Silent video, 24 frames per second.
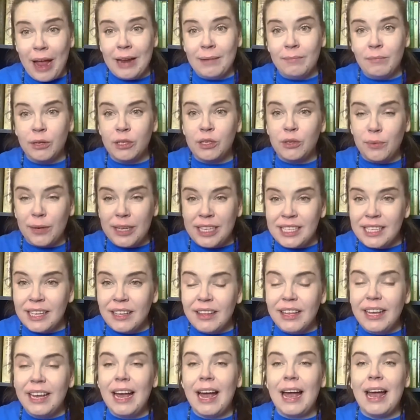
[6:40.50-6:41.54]
read most
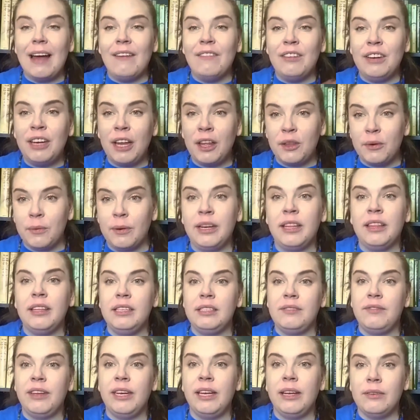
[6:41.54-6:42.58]
recently. I have another one of
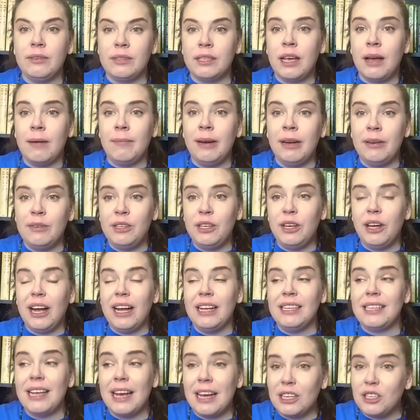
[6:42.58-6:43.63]
these videos coming out to you
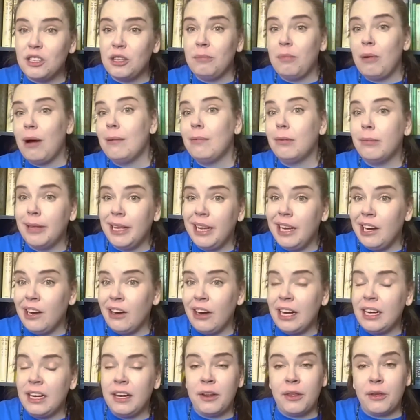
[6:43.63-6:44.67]
guys actually probably
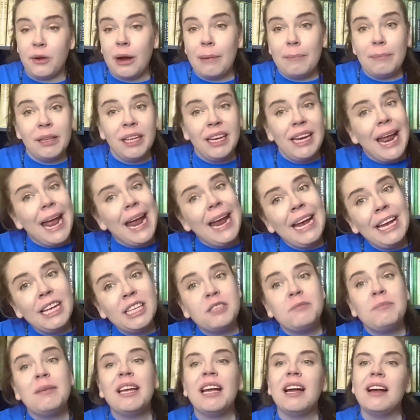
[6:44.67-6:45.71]
here in another couple of
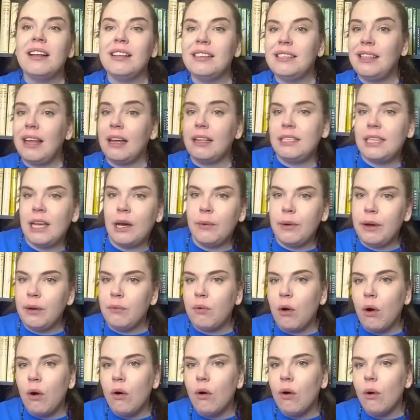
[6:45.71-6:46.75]
days because that's how
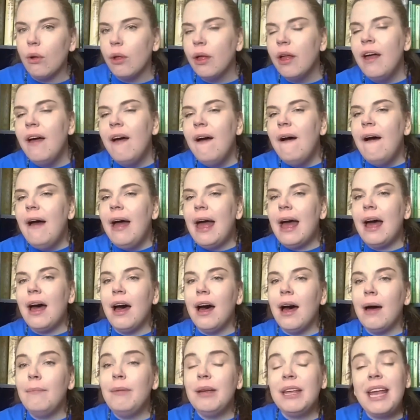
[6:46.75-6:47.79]
we roll.
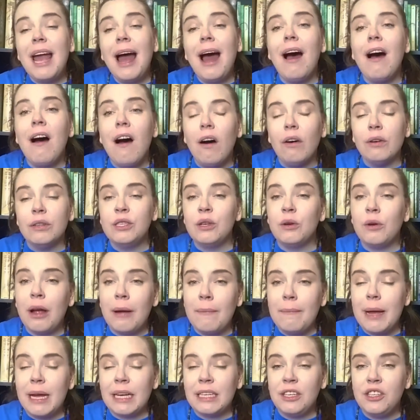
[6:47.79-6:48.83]
Uh, but yeah, also
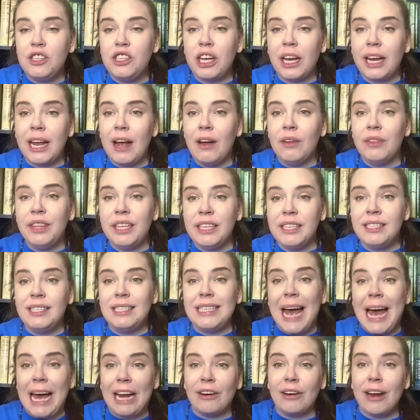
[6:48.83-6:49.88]
come back to check out this
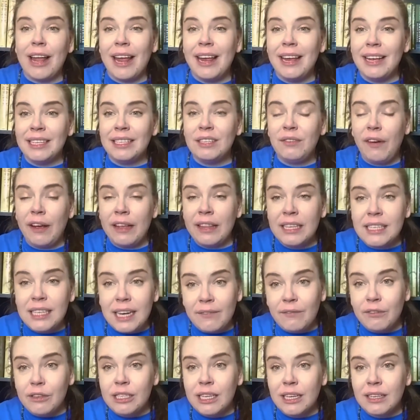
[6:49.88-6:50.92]
Saturday. It's finally
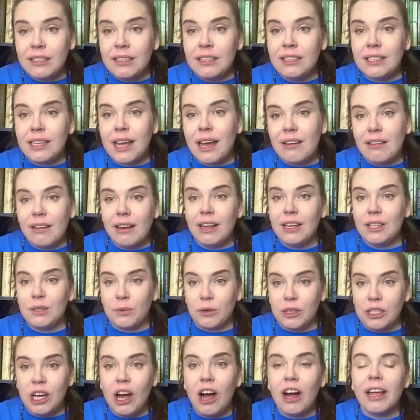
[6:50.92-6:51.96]
time for Sexy Saturdays.
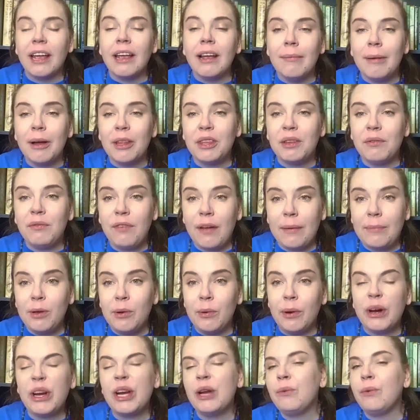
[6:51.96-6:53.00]
We're talking about the
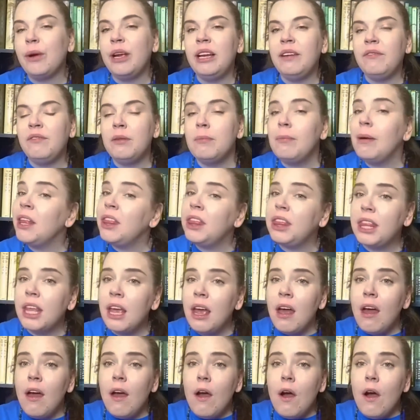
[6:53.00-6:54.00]
February read of the month